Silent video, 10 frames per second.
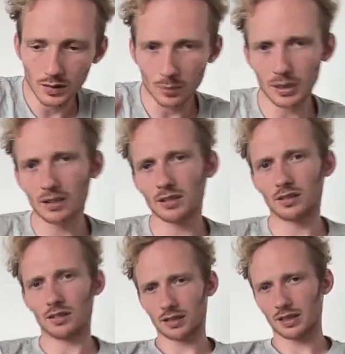tasting
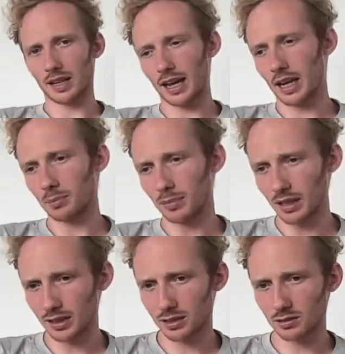this today, and I'm
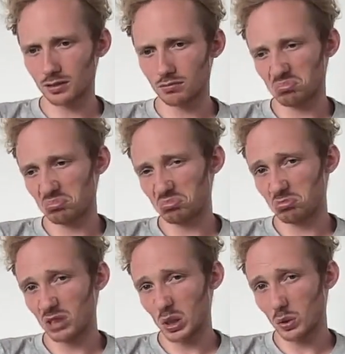like,
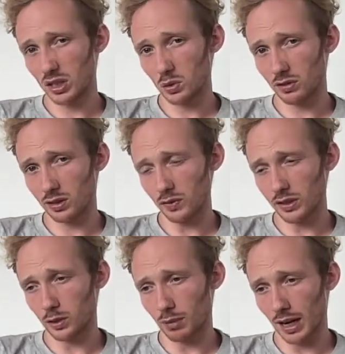do I do a Silver
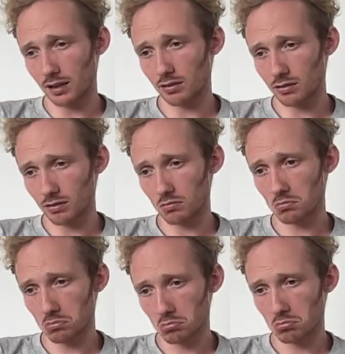Needle box?
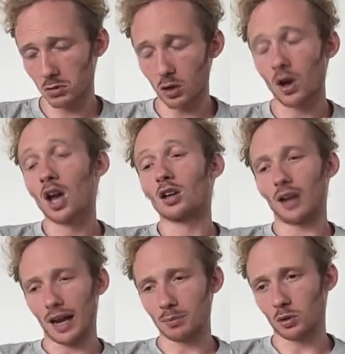No, I
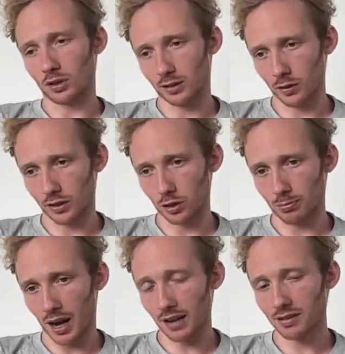am doing a Silver Needle
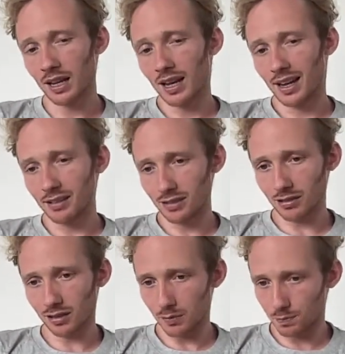box. Is this
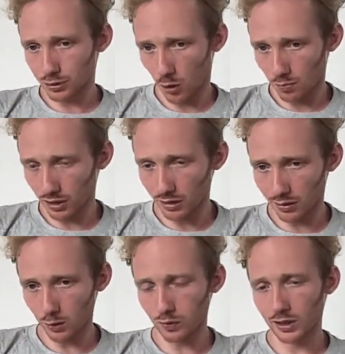an appropriate
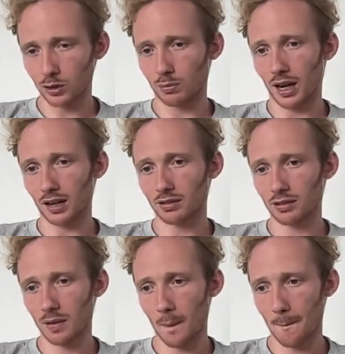Silver Needle box?